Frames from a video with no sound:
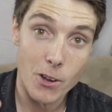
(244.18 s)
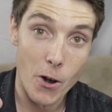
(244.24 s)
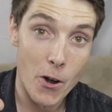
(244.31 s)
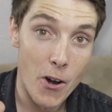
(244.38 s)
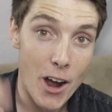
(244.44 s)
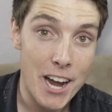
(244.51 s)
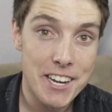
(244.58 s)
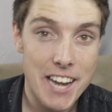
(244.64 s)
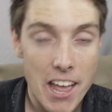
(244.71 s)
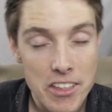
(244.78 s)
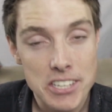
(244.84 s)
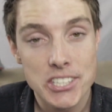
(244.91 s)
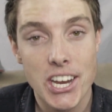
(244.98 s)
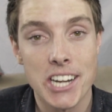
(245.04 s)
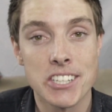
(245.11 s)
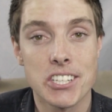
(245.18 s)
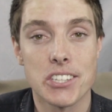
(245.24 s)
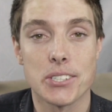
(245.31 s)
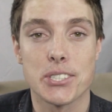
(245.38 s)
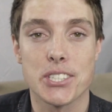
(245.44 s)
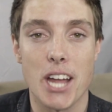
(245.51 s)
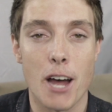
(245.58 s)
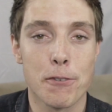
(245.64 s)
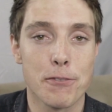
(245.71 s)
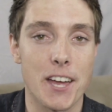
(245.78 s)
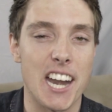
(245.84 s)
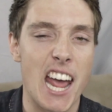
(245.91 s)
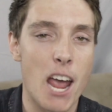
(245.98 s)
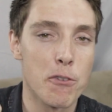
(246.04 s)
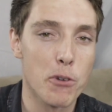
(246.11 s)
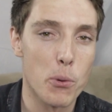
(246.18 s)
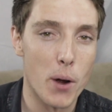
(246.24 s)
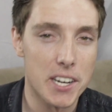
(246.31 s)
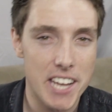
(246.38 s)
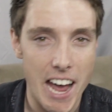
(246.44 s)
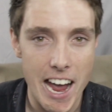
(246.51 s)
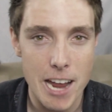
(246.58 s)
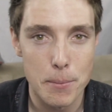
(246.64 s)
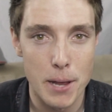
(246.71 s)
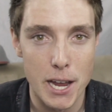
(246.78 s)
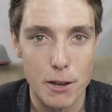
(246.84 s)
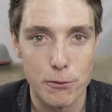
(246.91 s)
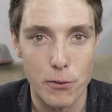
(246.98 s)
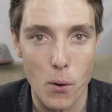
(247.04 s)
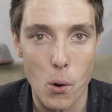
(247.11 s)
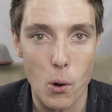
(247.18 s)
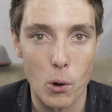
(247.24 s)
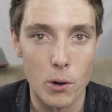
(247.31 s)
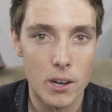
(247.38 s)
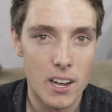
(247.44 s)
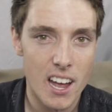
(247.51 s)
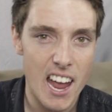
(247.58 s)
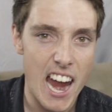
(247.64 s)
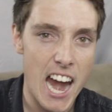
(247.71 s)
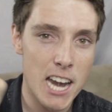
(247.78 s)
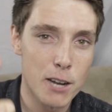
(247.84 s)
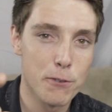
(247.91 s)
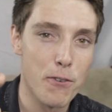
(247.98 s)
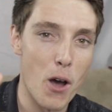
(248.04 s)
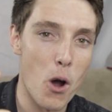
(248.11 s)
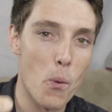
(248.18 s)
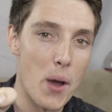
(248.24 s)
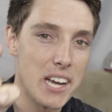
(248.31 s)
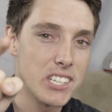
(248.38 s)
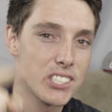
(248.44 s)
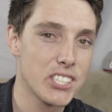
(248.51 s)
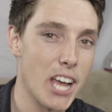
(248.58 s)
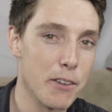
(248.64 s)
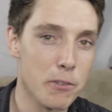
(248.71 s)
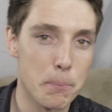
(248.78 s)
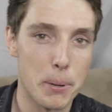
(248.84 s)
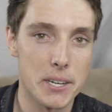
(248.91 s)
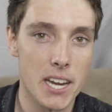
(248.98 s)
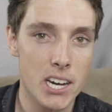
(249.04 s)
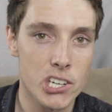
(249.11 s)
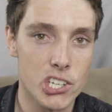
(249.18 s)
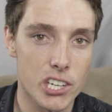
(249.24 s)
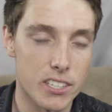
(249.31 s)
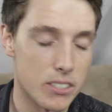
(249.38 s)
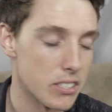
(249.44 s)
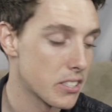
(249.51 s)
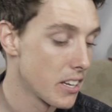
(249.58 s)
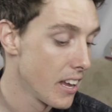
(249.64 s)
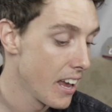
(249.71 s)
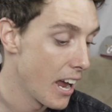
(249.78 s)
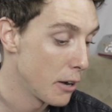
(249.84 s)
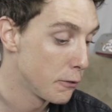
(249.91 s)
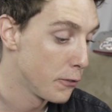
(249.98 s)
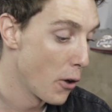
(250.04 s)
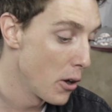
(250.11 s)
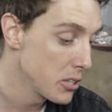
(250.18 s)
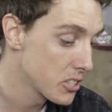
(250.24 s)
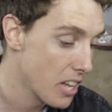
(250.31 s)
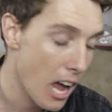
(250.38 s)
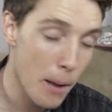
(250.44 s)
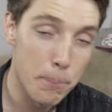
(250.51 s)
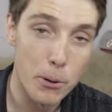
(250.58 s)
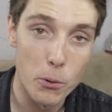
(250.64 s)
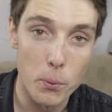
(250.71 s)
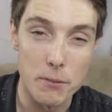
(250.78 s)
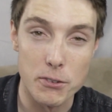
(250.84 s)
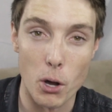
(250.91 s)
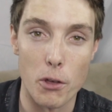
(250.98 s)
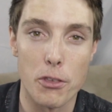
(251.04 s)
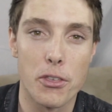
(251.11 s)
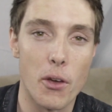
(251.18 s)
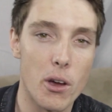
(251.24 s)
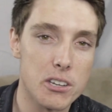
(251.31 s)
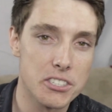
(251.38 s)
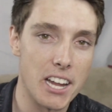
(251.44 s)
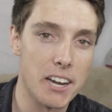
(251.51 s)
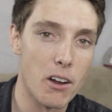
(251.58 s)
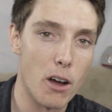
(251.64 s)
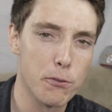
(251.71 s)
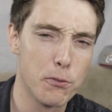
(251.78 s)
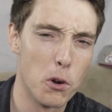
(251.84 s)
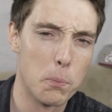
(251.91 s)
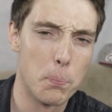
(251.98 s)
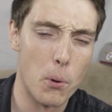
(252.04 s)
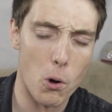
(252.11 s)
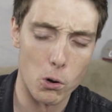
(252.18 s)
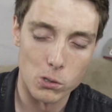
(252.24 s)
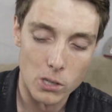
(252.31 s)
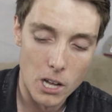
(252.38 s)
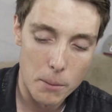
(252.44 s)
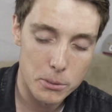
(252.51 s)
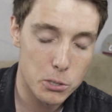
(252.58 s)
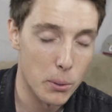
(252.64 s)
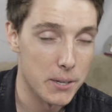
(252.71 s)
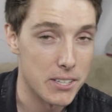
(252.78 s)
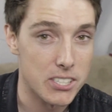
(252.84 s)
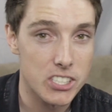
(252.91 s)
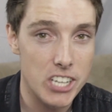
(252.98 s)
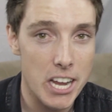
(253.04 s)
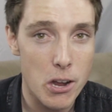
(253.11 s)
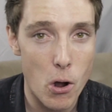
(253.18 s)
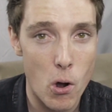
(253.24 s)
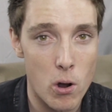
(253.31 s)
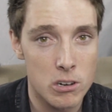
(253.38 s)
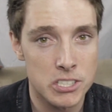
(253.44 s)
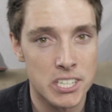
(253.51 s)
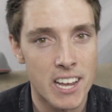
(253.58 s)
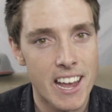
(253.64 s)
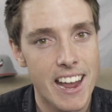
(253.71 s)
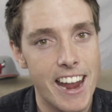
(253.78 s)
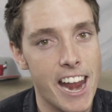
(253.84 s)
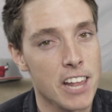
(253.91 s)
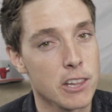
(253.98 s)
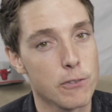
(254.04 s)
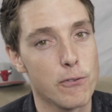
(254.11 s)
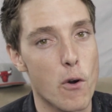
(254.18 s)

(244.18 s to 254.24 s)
All right, now let's get into the stuff that everyone came here for. NFL Week 7 predictions. And first up, we've got Thursday Night Football between the Seahawks and the